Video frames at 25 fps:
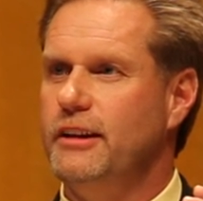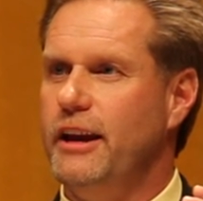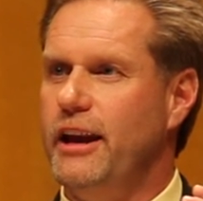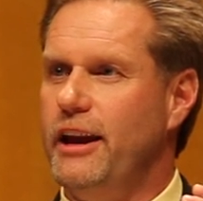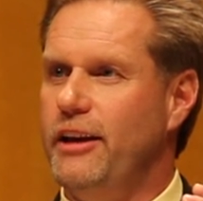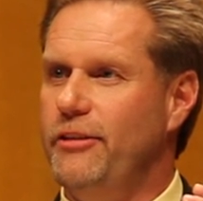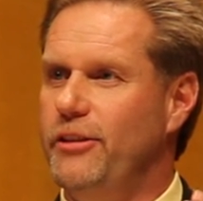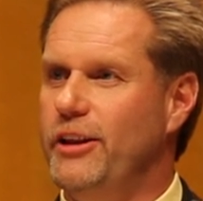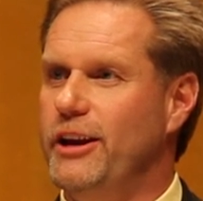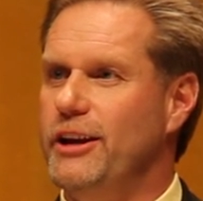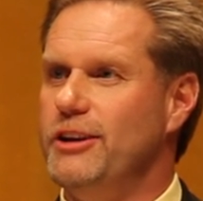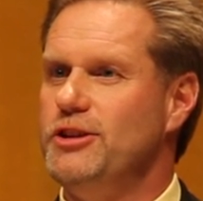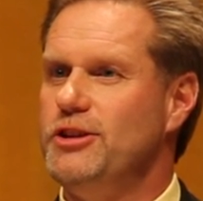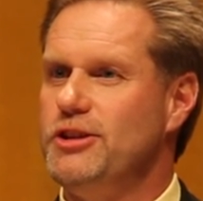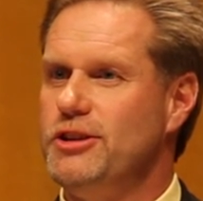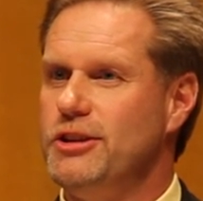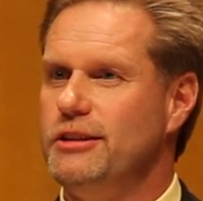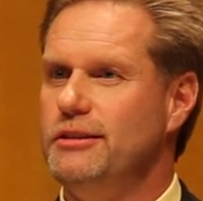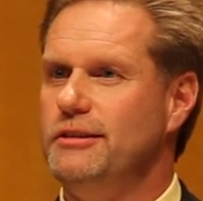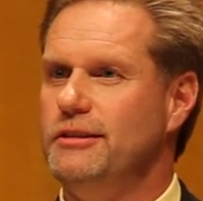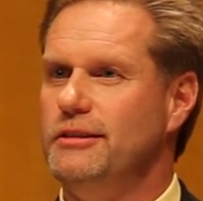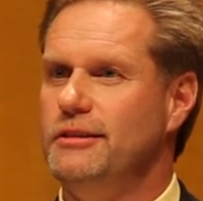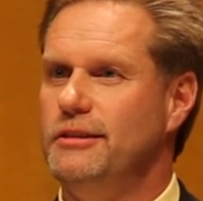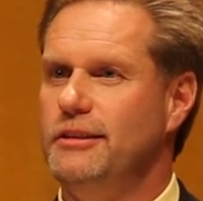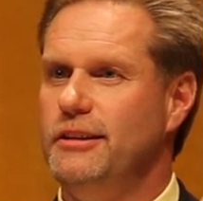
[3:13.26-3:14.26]
And this
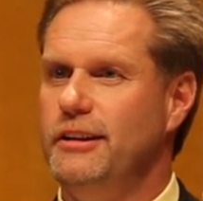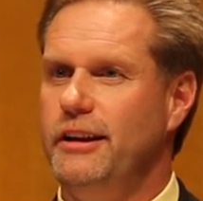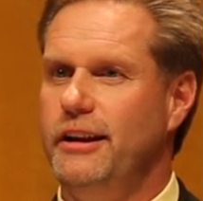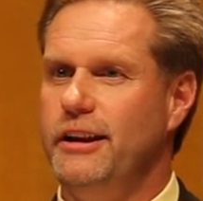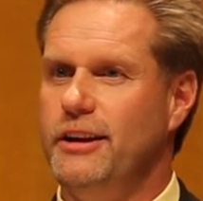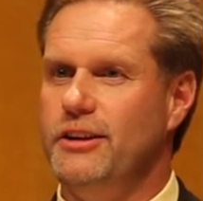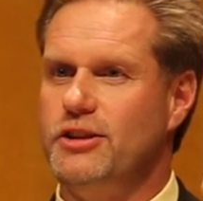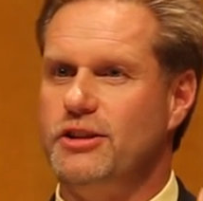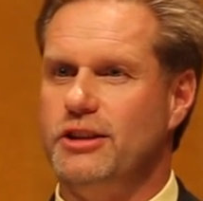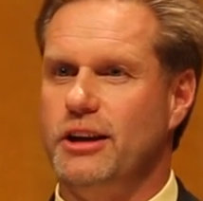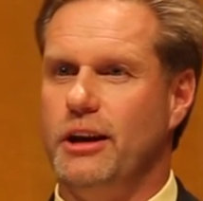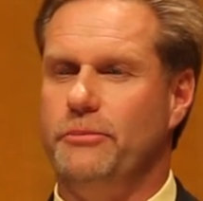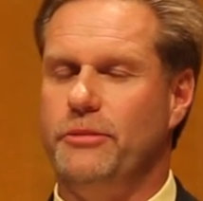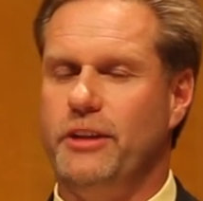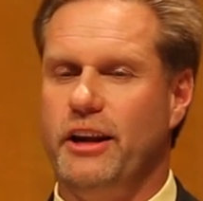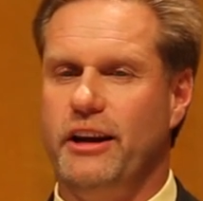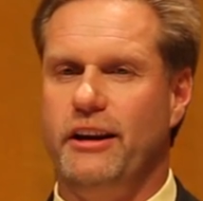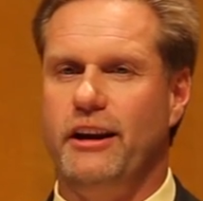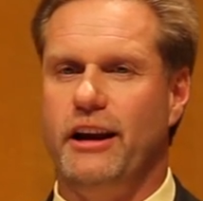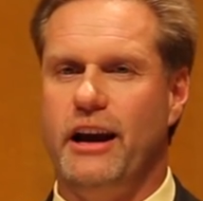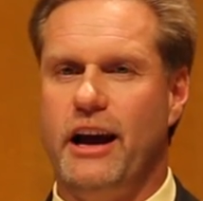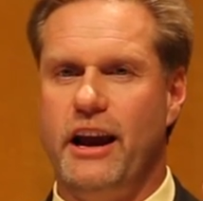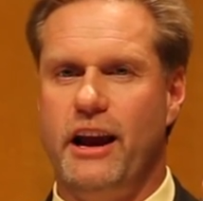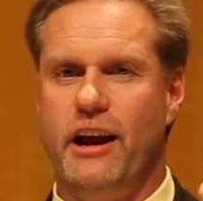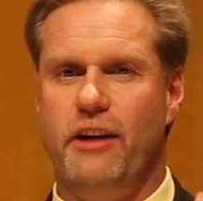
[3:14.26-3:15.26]
is
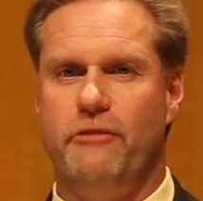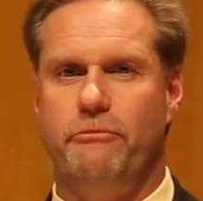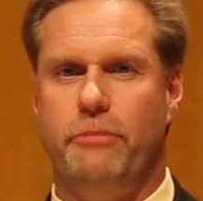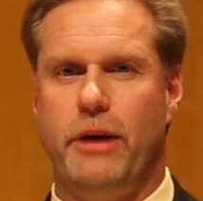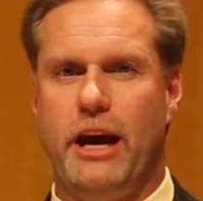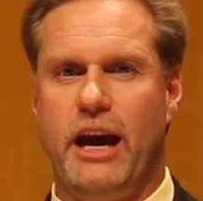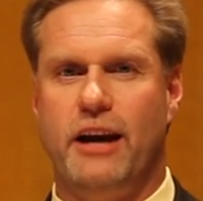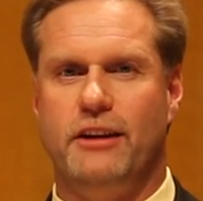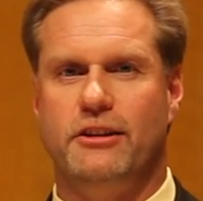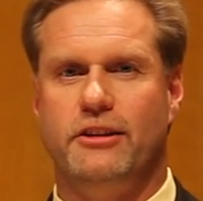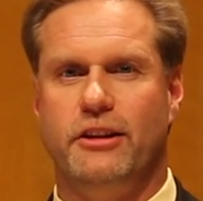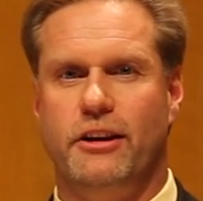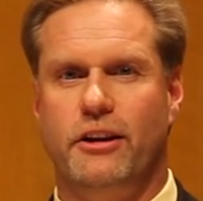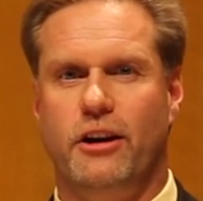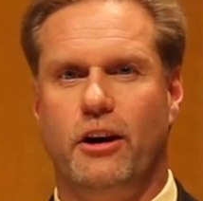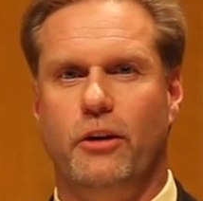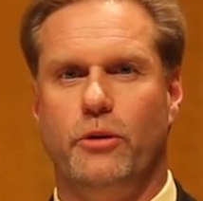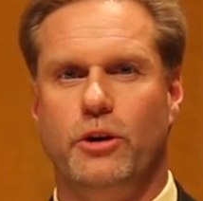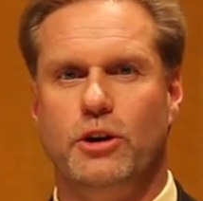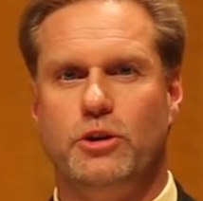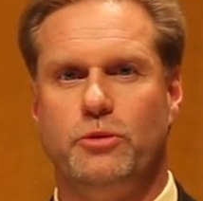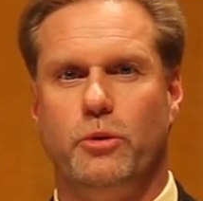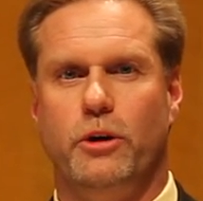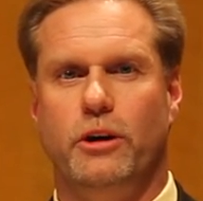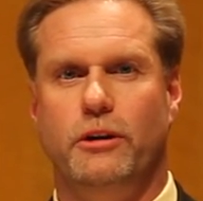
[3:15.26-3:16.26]
something I have backed and
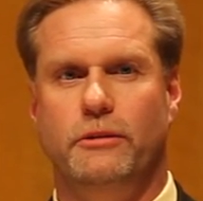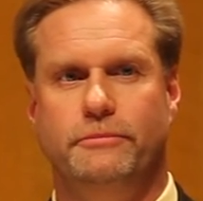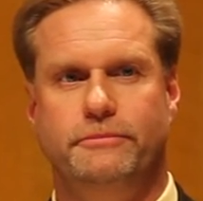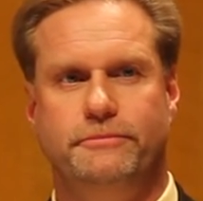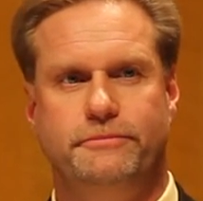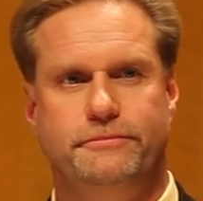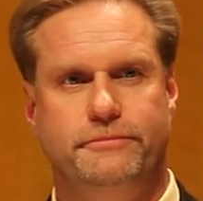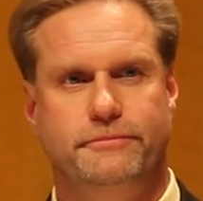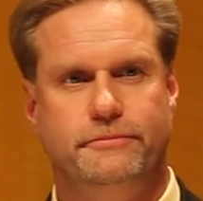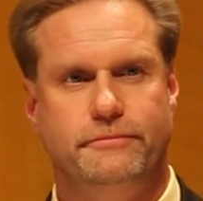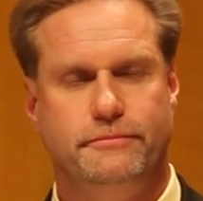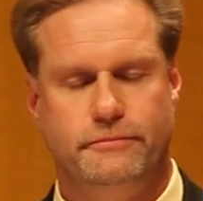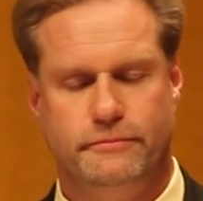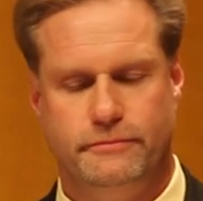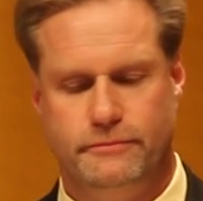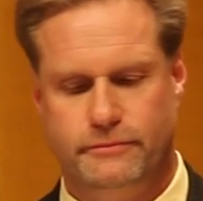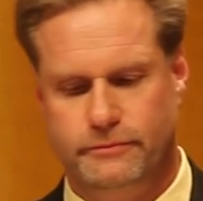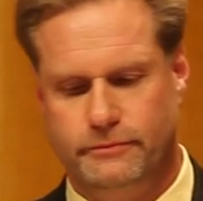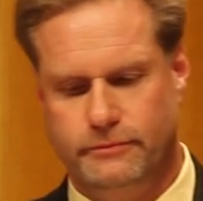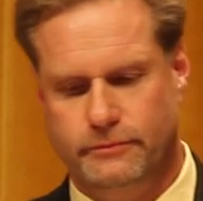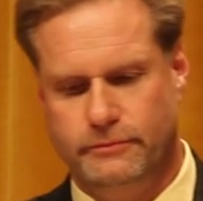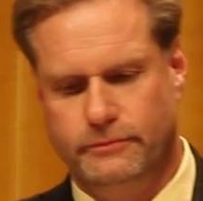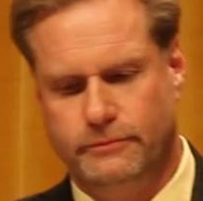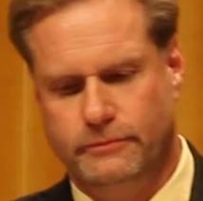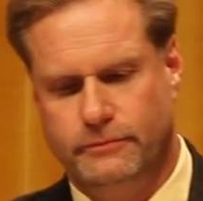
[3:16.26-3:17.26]
always will.
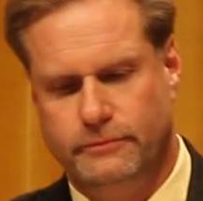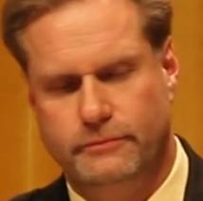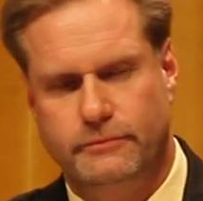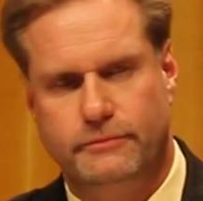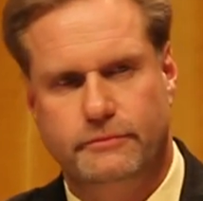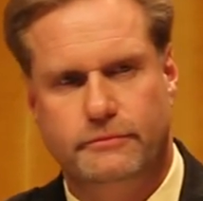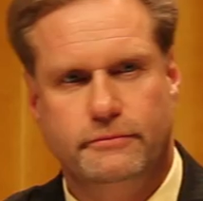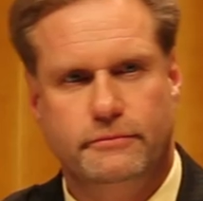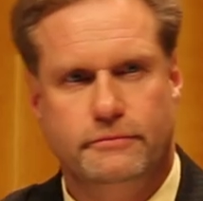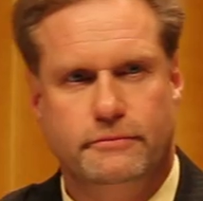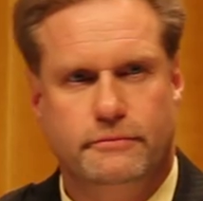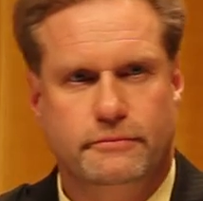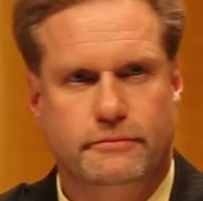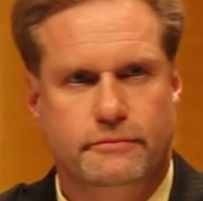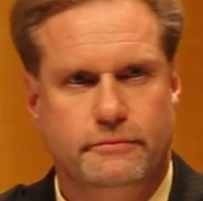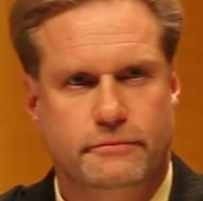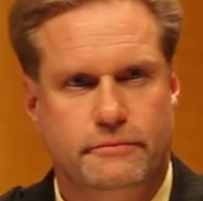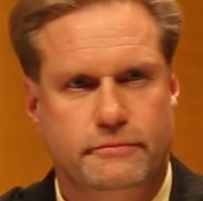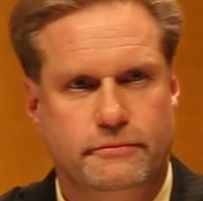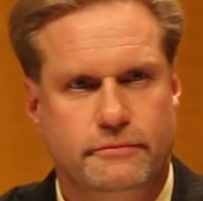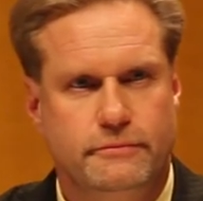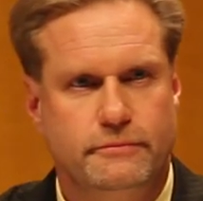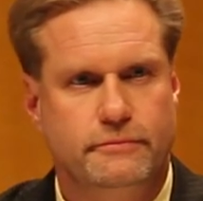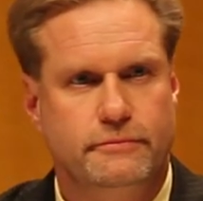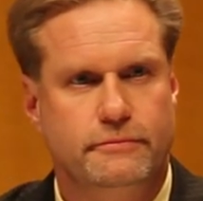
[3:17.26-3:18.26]

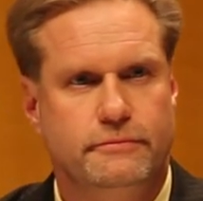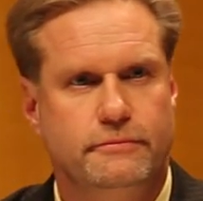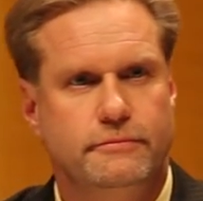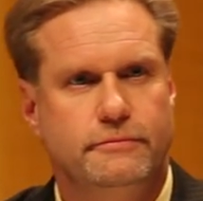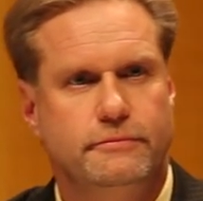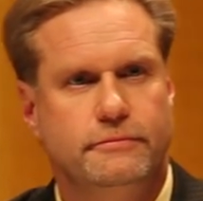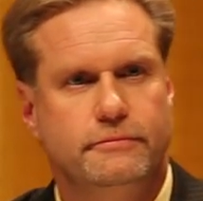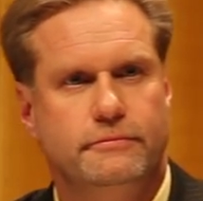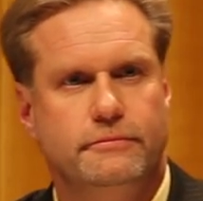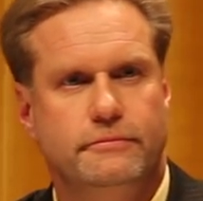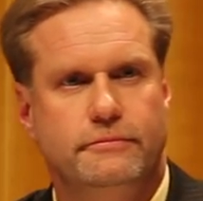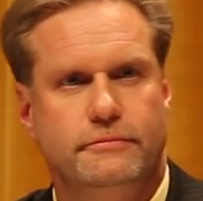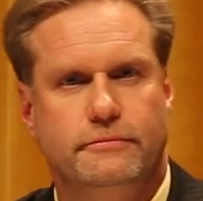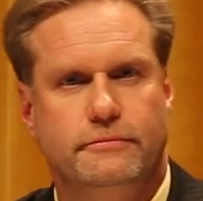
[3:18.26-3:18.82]
Thank you, Mayor.